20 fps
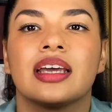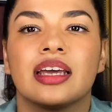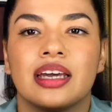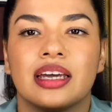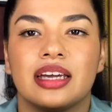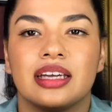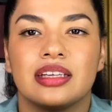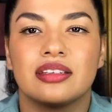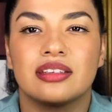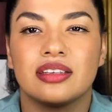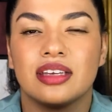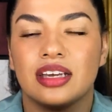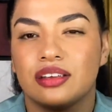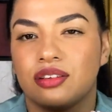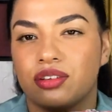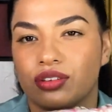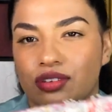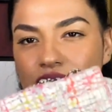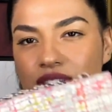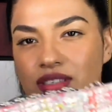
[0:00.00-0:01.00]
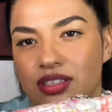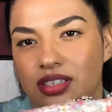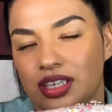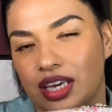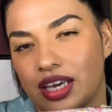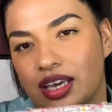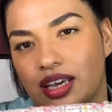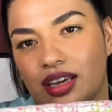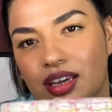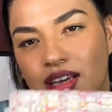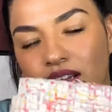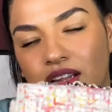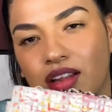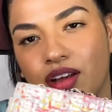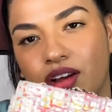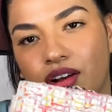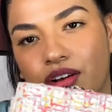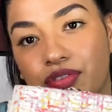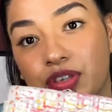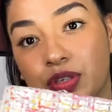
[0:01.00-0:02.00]
it doesn't take a
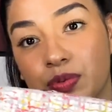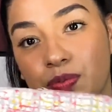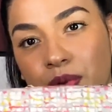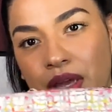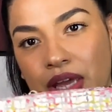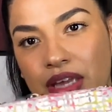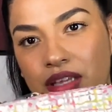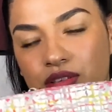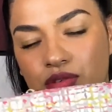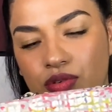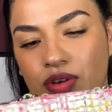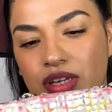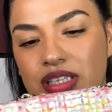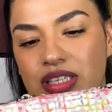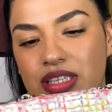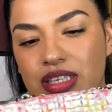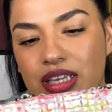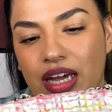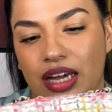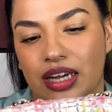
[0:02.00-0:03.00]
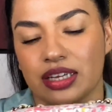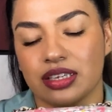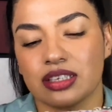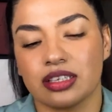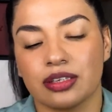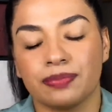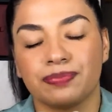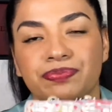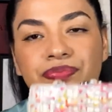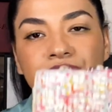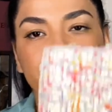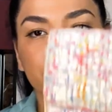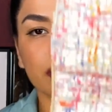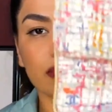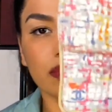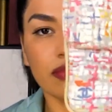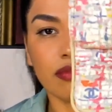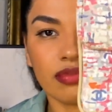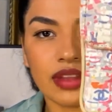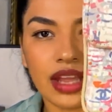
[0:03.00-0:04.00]
lot of space, so it's nice.
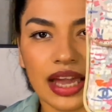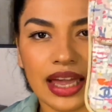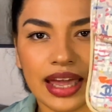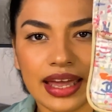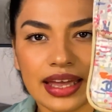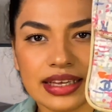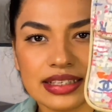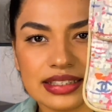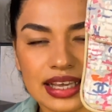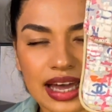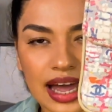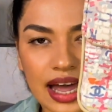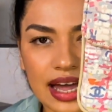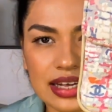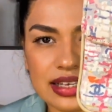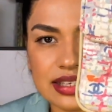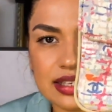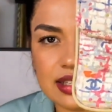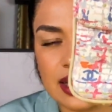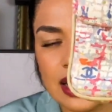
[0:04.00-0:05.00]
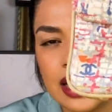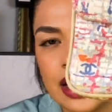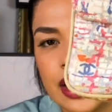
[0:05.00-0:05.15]
And as